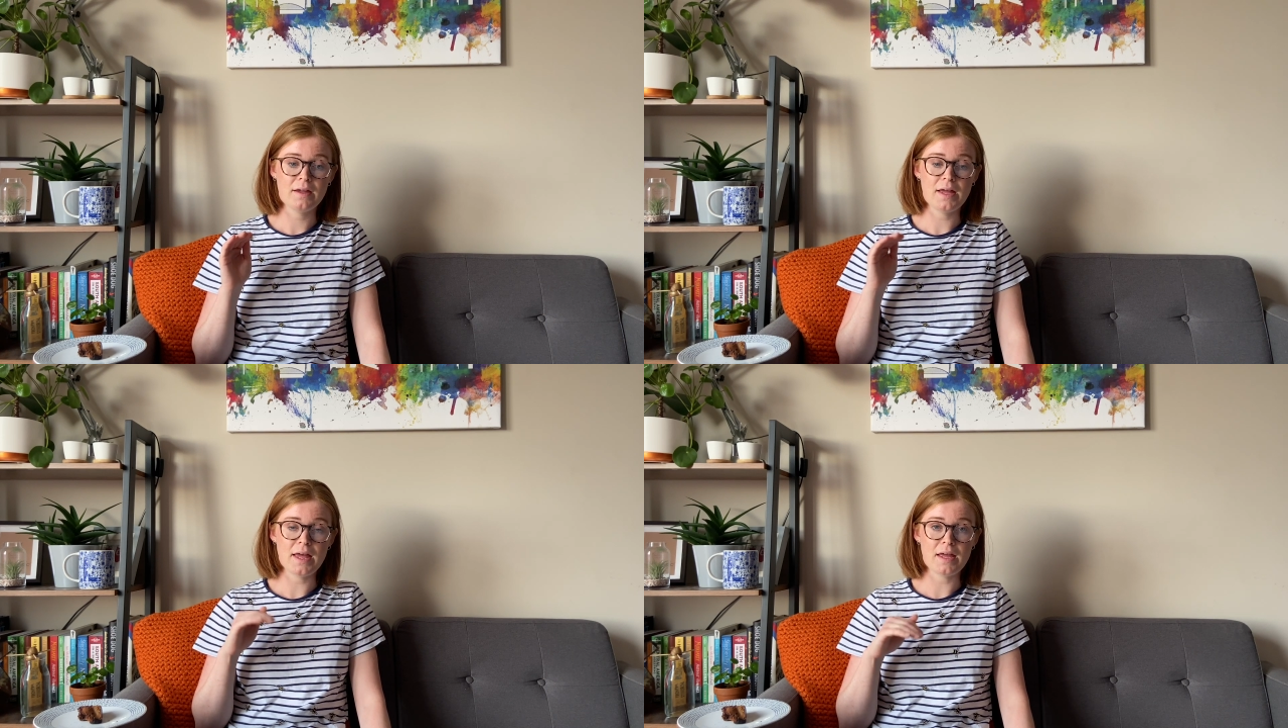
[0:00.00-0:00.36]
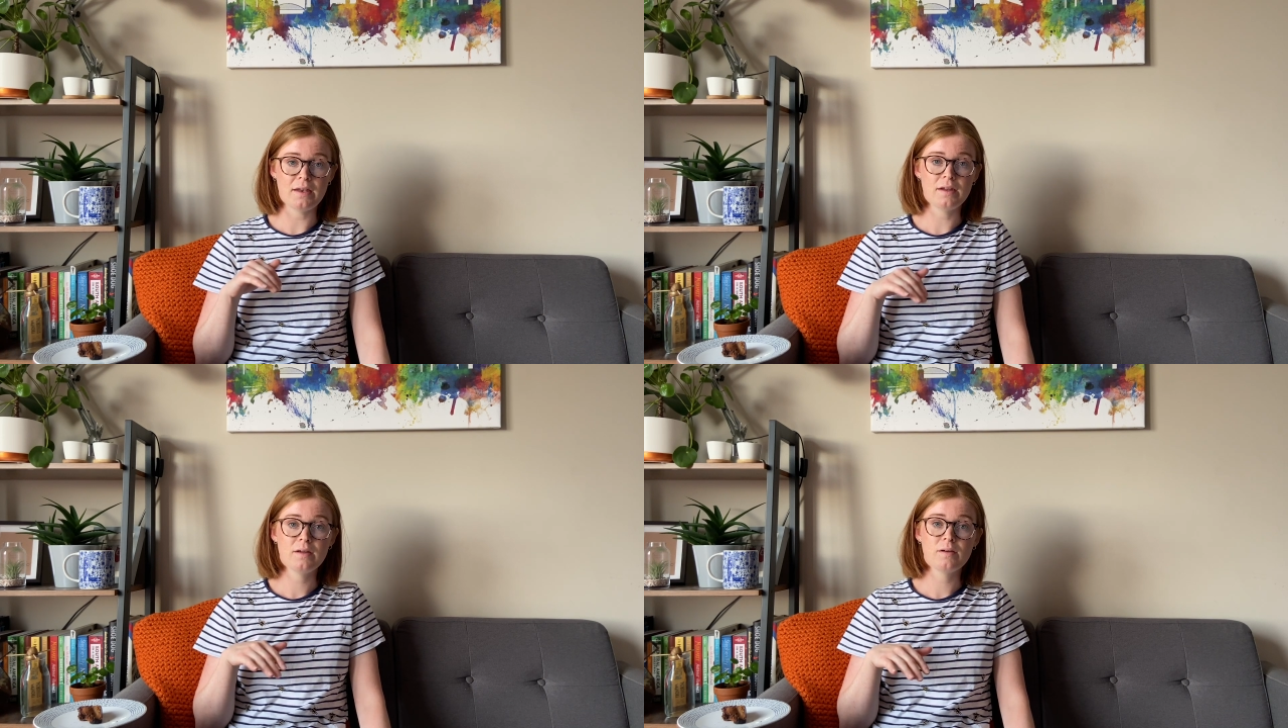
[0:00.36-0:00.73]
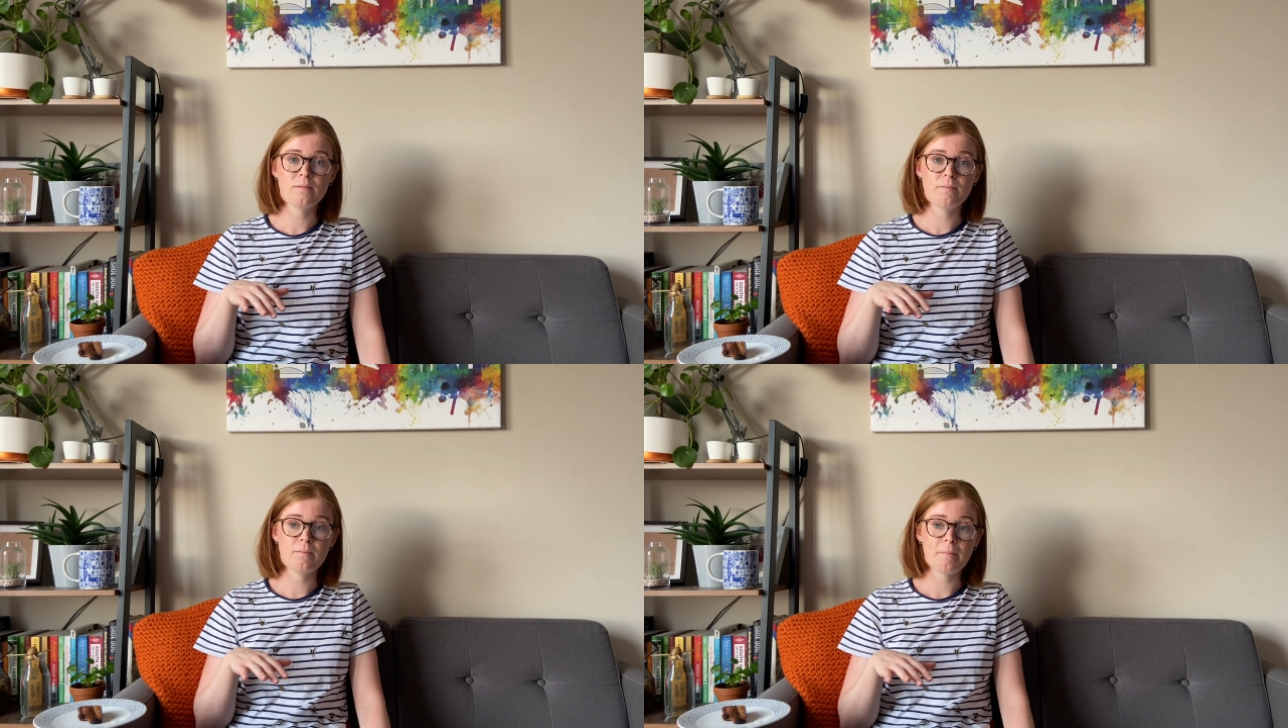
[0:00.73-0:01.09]
in
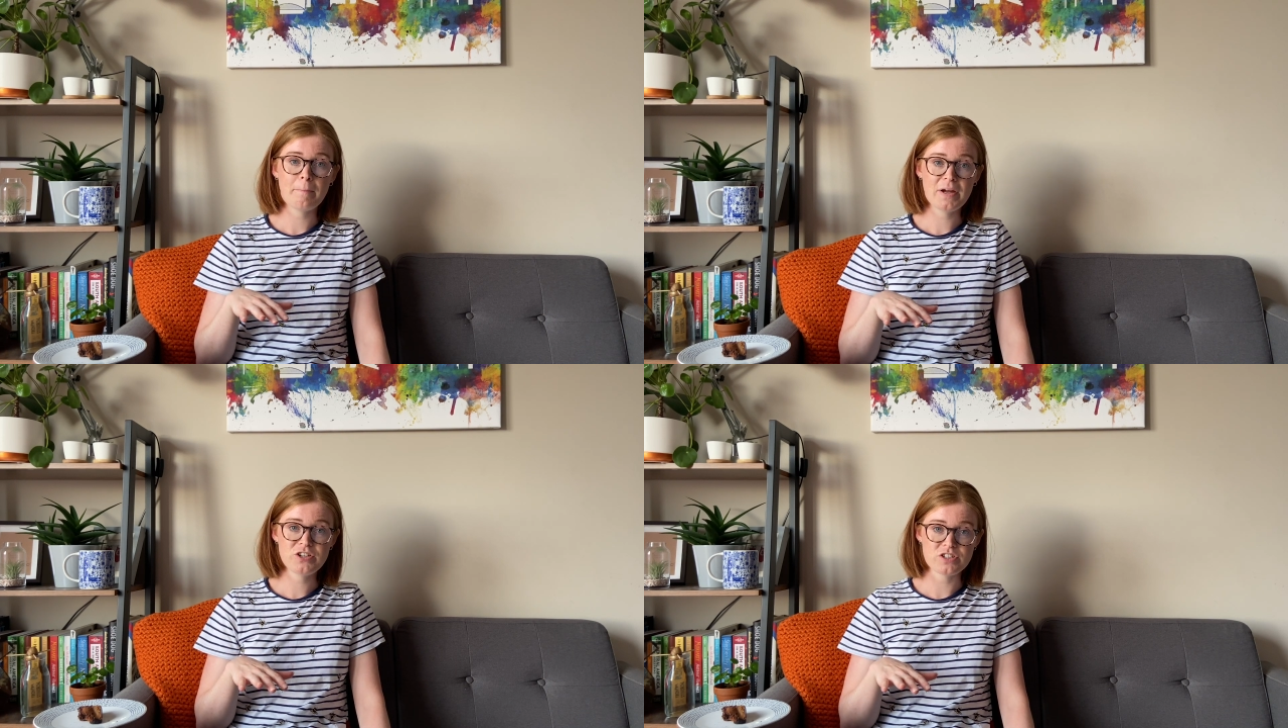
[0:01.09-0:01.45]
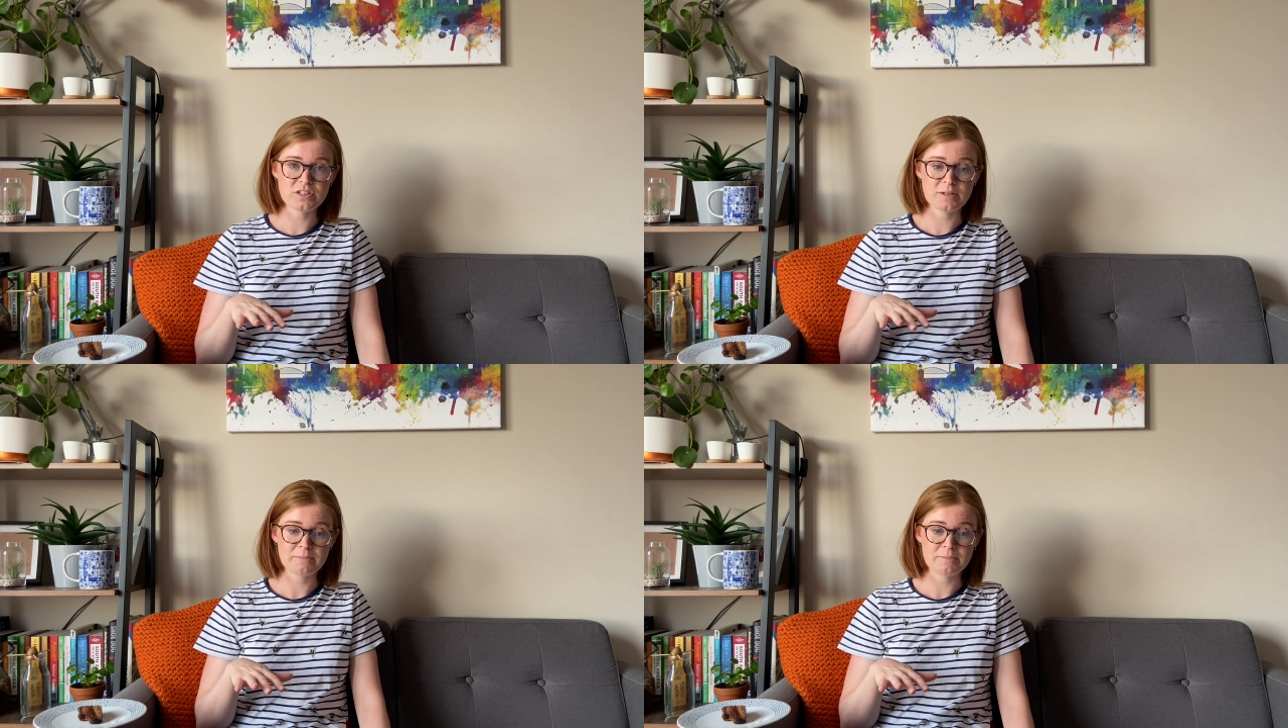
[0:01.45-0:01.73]
Manchester.